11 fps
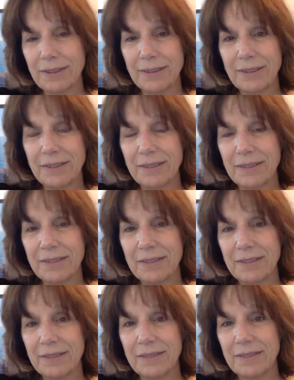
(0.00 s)

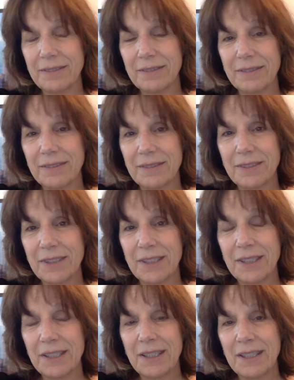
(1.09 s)
Nothing is said.